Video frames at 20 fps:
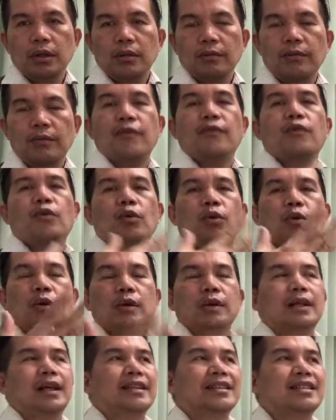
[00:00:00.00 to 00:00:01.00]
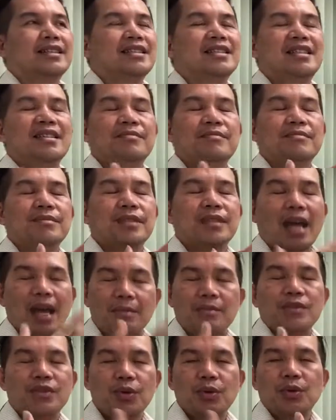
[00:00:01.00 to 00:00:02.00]
before letting
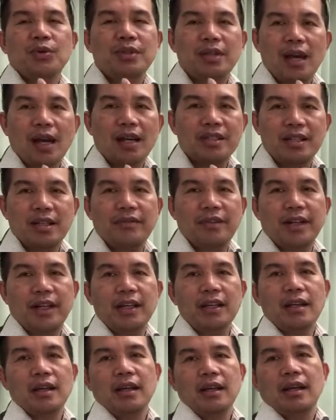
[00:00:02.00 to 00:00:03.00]
them do the activity.